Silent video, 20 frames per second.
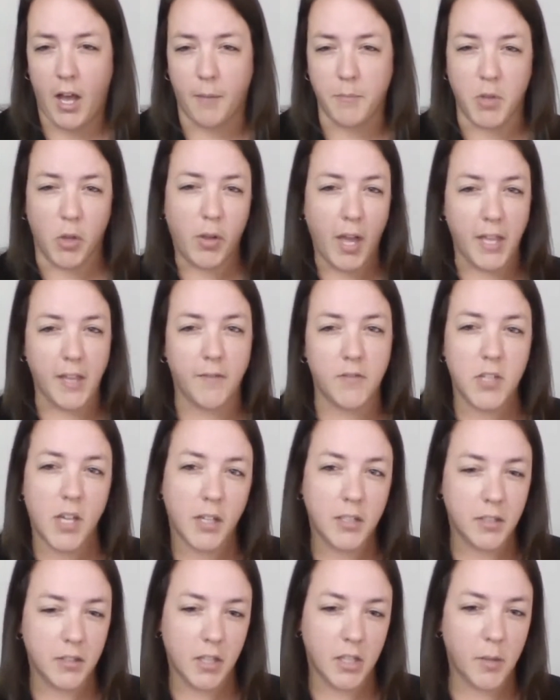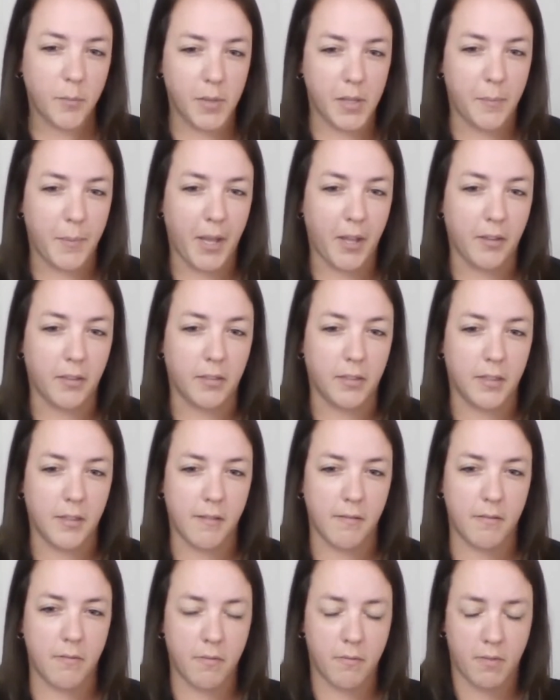You kind of talked a little bit about
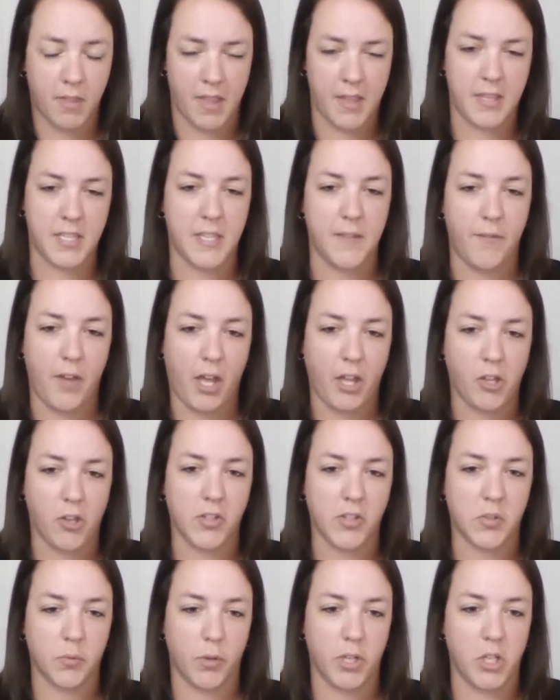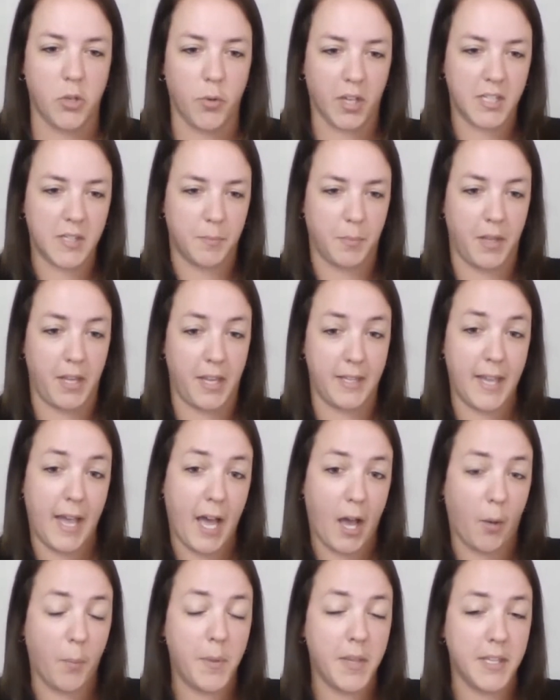CT values when you explained
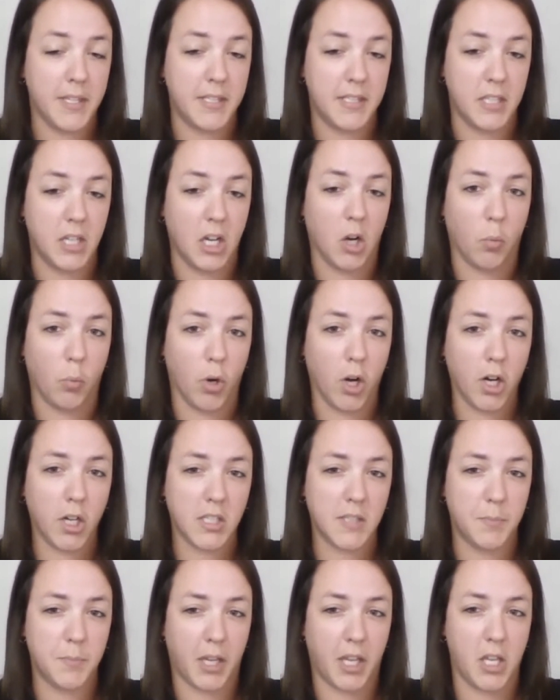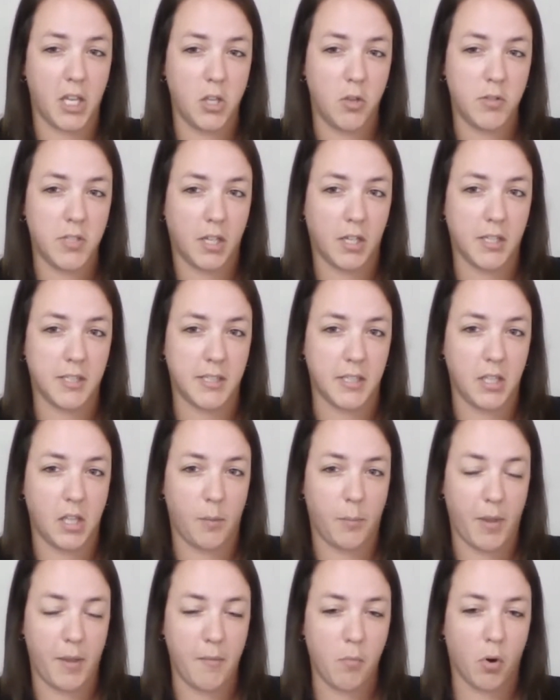how PCR works, but can you tell us a
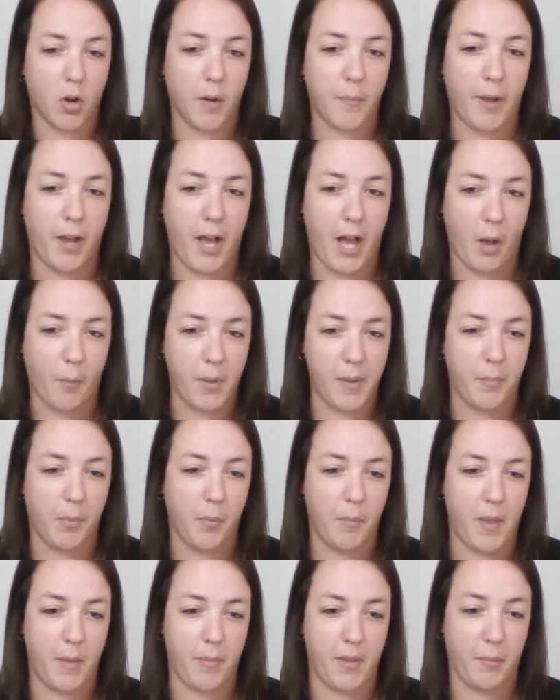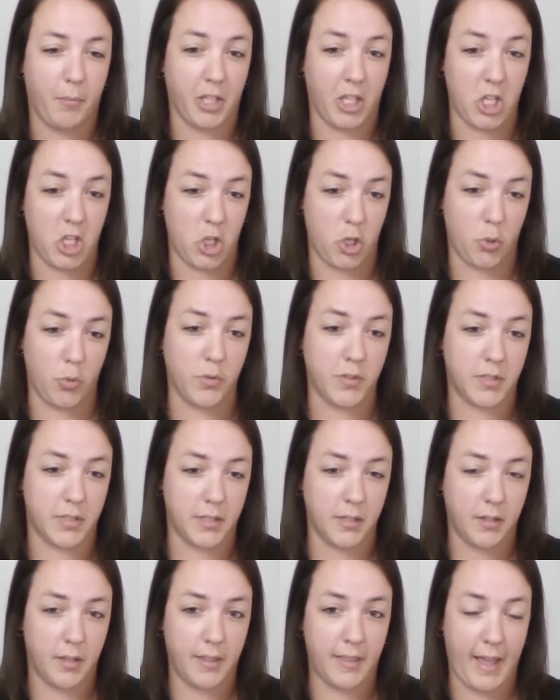little bit more about how people may be able to
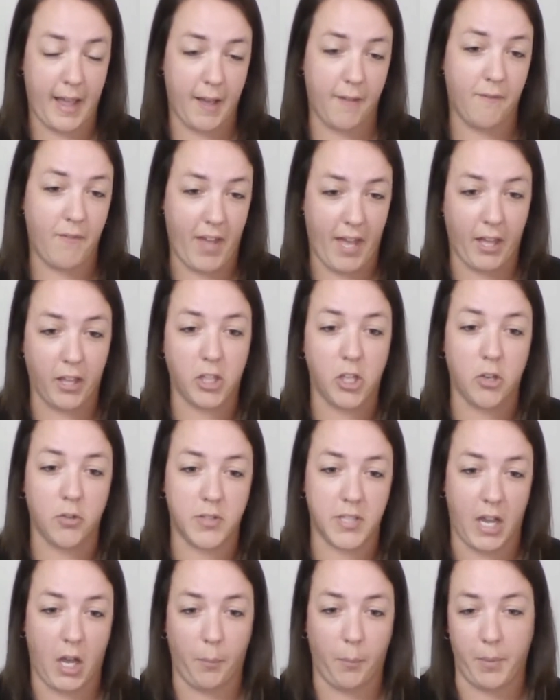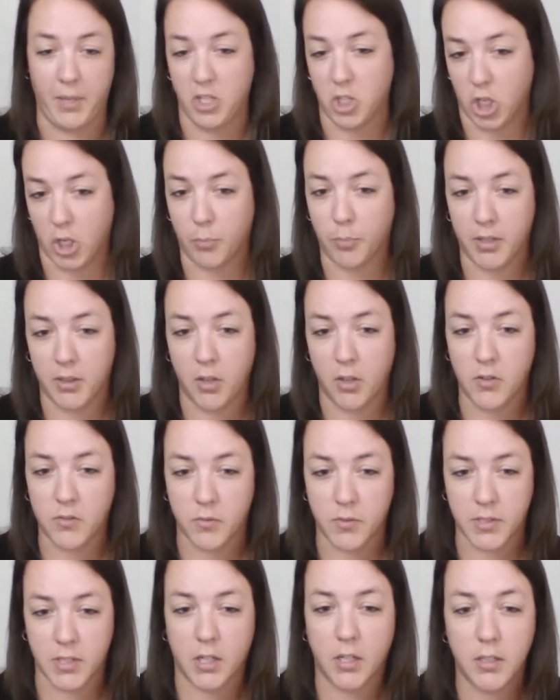use that value to help interpret those
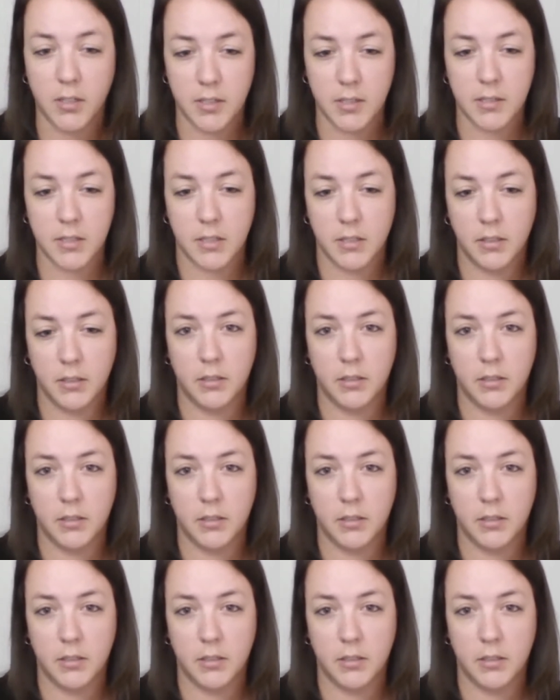results?